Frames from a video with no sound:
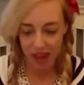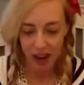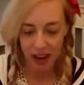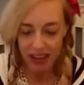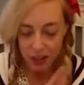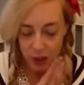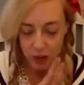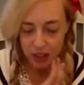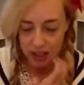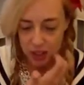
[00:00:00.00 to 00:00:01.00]
right, so
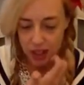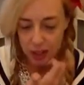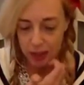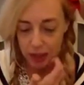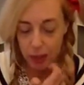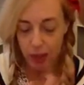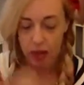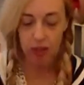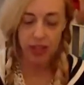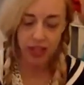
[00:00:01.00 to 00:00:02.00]
let's talk about a couple
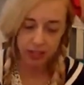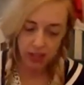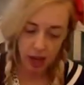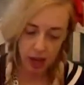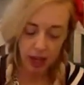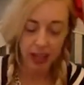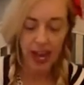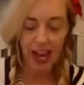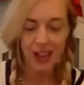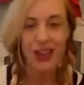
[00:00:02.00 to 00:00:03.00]
other things.
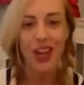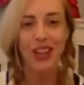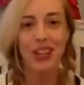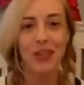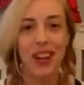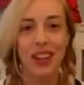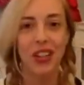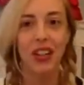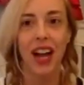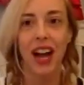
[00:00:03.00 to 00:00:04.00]
Again, talking about
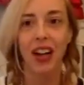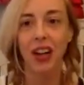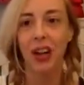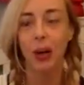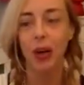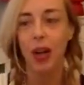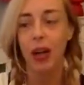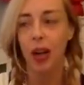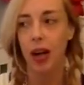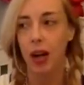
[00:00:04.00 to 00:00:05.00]
Chicago.
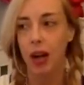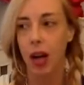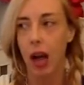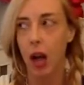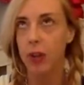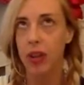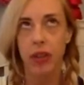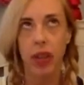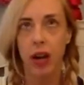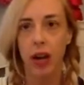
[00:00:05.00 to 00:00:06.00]
I'll be
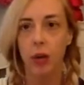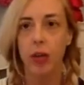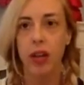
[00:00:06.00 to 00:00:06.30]
there. What the